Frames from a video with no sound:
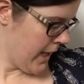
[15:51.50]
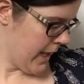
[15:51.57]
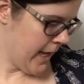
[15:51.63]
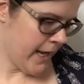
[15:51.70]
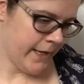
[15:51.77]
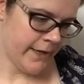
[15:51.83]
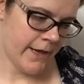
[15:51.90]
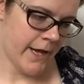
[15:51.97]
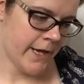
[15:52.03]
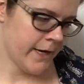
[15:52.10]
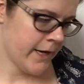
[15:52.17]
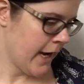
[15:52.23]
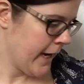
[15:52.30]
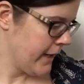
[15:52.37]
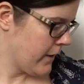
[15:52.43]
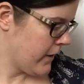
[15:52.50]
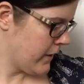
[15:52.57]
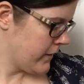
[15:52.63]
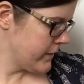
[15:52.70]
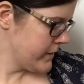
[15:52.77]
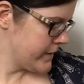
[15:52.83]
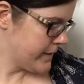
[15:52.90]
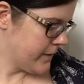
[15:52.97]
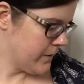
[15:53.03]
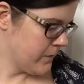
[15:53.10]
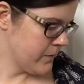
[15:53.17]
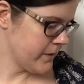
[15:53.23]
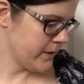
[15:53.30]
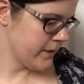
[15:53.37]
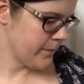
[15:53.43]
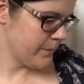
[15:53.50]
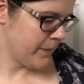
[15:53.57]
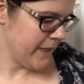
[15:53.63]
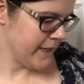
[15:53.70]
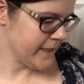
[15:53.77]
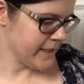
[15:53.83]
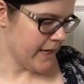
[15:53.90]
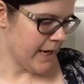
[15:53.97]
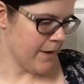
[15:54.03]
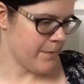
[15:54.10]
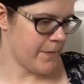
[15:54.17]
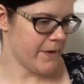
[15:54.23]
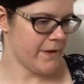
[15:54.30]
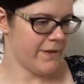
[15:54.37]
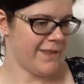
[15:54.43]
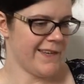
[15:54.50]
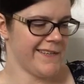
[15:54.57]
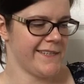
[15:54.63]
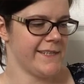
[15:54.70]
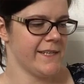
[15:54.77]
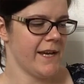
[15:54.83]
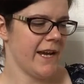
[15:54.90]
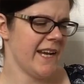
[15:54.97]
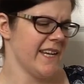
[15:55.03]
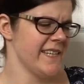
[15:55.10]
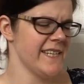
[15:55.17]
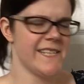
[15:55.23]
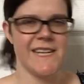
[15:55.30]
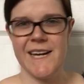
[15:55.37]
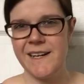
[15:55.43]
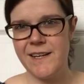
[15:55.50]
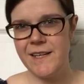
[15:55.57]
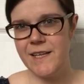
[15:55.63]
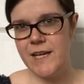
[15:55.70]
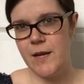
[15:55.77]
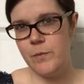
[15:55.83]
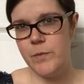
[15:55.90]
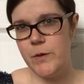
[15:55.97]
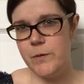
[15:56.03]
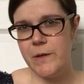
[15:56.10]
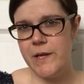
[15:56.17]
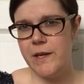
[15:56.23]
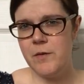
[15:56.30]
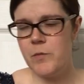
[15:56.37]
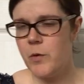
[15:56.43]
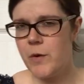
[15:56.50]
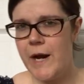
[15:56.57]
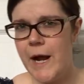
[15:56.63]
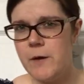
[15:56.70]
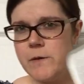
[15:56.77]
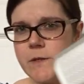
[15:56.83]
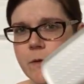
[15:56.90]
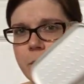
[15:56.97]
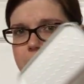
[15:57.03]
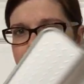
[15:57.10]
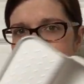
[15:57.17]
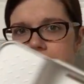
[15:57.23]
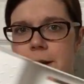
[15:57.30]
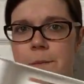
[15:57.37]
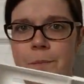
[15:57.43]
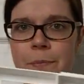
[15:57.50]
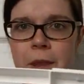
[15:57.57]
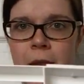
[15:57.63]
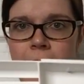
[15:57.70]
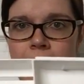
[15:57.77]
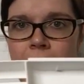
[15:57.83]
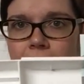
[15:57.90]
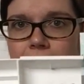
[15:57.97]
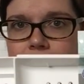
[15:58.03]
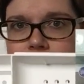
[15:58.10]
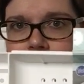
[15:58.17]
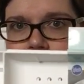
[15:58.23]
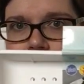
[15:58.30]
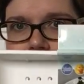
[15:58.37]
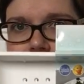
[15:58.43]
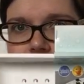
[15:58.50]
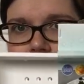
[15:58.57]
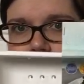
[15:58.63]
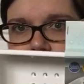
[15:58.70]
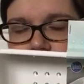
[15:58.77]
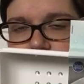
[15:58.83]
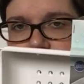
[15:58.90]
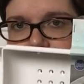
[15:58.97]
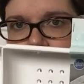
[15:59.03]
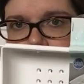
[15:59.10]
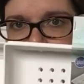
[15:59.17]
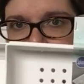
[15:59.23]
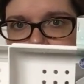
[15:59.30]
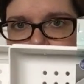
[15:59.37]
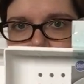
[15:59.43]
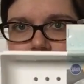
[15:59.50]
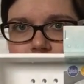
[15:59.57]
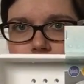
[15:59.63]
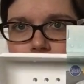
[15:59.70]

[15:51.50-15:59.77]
And then I also picked up this, I guess it's technically a beauty or household item, and this is this giant